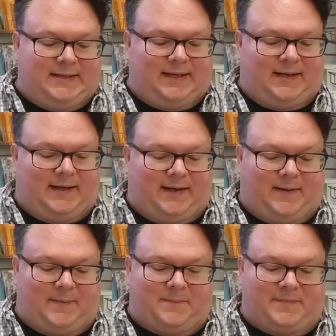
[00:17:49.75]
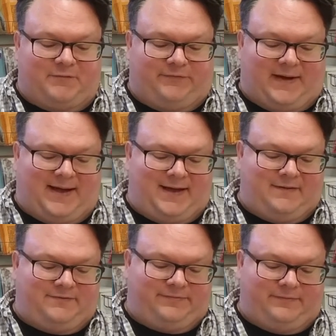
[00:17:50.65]
Um,
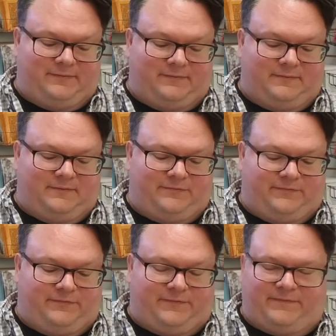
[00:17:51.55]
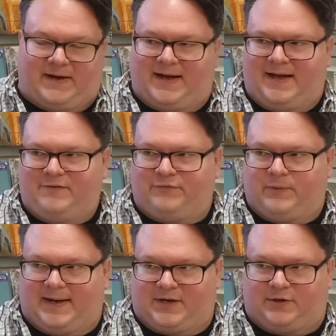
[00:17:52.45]
five five
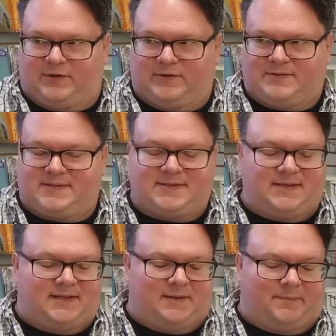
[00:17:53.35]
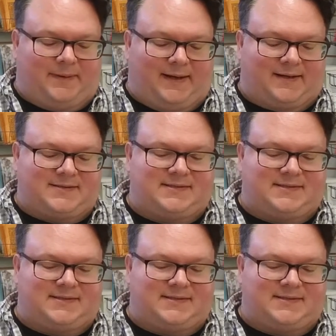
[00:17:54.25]
records in the box.